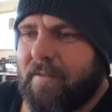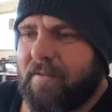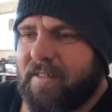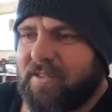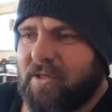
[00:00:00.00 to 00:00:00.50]

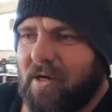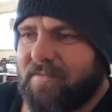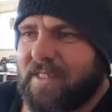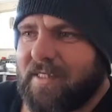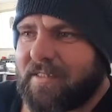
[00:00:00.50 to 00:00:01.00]
there's
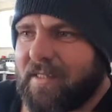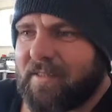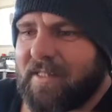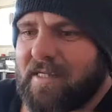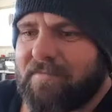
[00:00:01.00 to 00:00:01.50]
times that
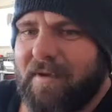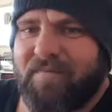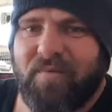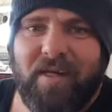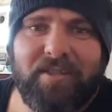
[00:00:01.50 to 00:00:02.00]
something that's
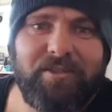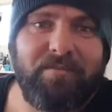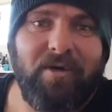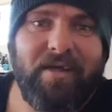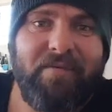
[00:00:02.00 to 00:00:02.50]
meant for lunch
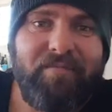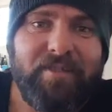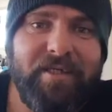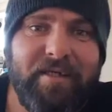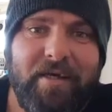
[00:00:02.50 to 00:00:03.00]
you might have for
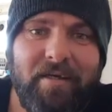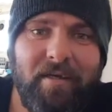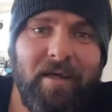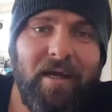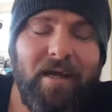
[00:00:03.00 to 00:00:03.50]
dinner.
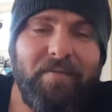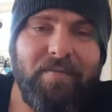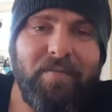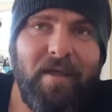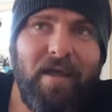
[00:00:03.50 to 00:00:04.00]

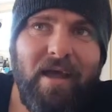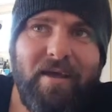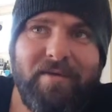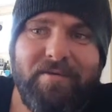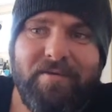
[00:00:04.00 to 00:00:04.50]
And
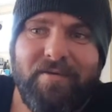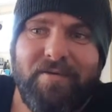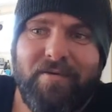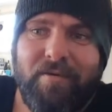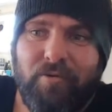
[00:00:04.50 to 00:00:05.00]

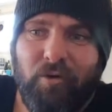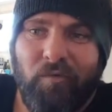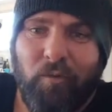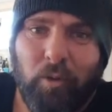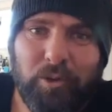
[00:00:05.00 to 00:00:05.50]
your
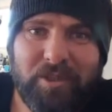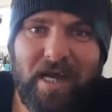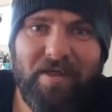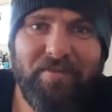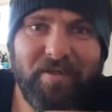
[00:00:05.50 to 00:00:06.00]

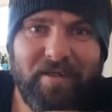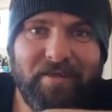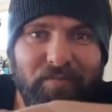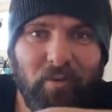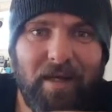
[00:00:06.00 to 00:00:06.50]
4-star thing
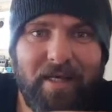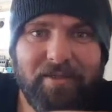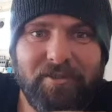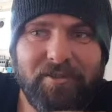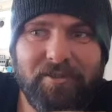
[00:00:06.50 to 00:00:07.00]
that's for
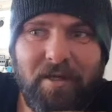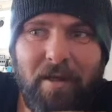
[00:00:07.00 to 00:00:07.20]
lunch,